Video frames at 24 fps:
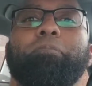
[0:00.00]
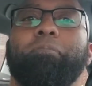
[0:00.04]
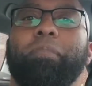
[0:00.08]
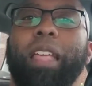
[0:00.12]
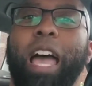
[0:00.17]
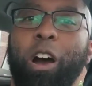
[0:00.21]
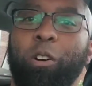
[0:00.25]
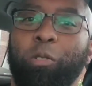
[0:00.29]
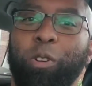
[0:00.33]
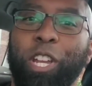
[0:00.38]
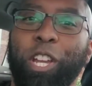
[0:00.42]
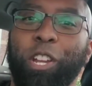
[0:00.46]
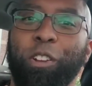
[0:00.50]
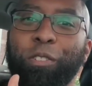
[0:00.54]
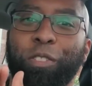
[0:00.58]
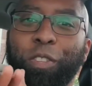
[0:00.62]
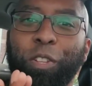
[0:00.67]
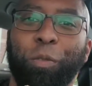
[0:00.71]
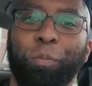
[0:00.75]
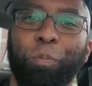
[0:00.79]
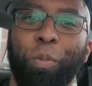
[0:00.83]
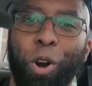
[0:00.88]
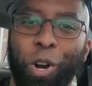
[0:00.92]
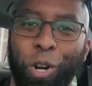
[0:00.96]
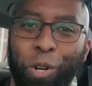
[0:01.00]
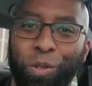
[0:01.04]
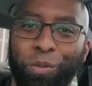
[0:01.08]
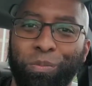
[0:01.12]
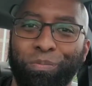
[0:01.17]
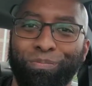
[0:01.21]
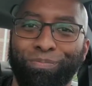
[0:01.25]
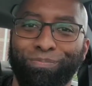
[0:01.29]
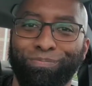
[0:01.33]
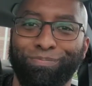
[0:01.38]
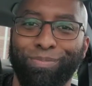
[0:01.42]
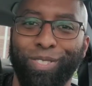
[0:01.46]
out here in the Spark
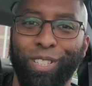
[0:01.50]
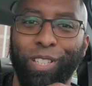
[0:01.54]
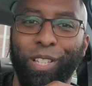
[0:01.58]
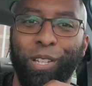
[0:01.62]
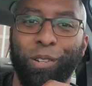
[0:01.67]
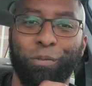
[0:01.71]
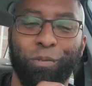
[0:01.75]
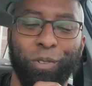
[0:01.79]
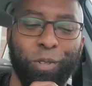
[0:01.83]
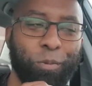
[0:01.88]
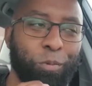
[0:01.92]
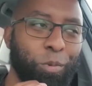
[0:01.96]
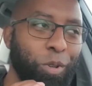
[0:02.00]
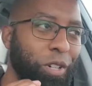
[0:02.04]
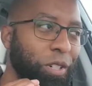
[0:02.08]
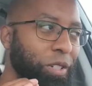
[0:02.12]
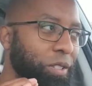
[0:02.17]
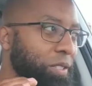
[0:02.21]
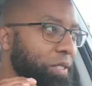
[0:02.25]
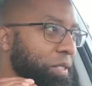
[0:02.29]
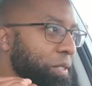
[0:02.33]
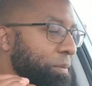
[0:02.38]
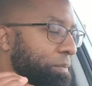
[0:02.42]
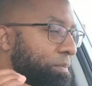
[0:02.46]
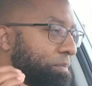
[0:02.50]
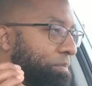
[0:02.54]
delivery world.